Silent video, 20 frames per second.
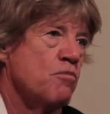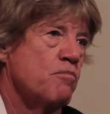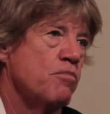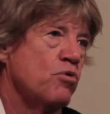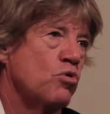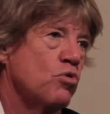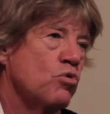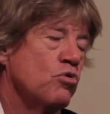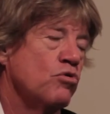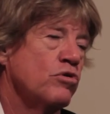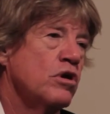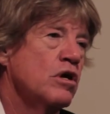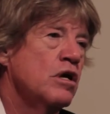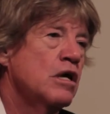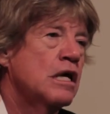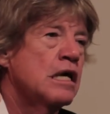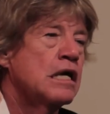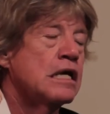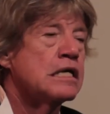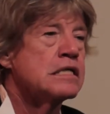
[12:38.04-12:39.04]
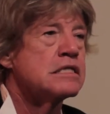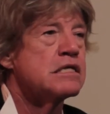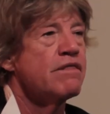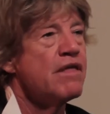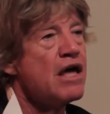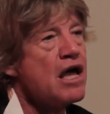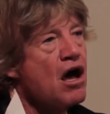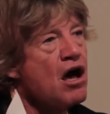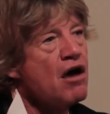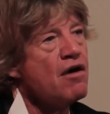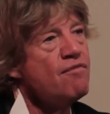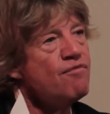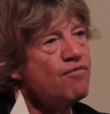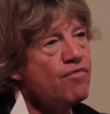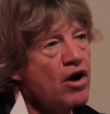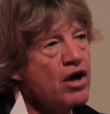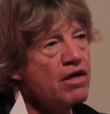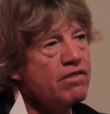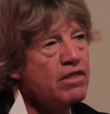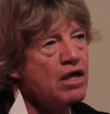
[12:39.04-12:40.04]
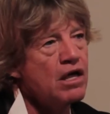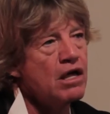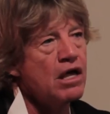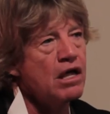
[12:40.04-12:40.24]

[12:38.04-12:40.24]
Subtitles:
on board. So they are invited,